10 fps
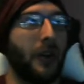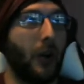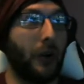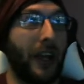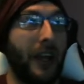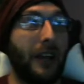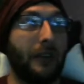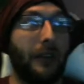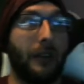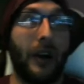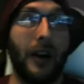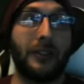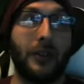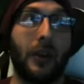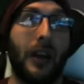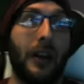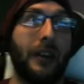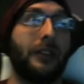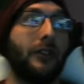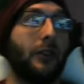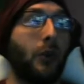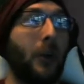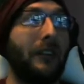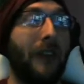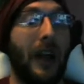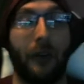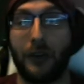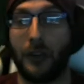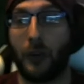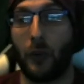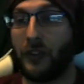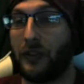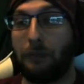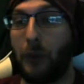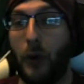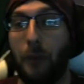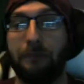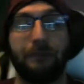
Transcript: Okay? Alright, so I lied. It's 2,500, which is poop.